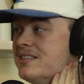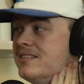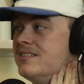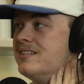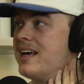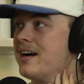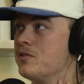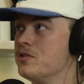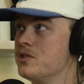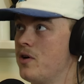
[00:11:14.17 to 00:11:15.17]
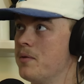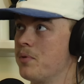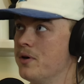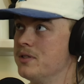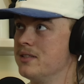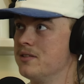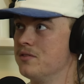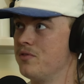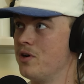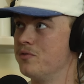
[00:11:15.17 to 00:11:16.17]
And our design process has
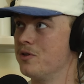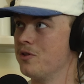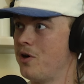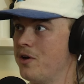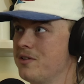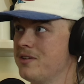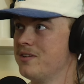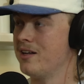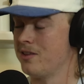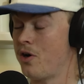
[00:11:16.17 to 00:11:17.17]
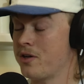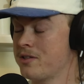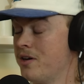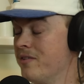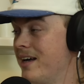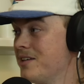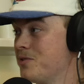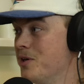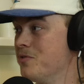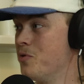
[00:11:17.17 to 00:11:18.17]
evolved a lot over the last
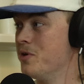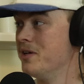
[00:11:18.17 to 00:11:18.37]
3 or 4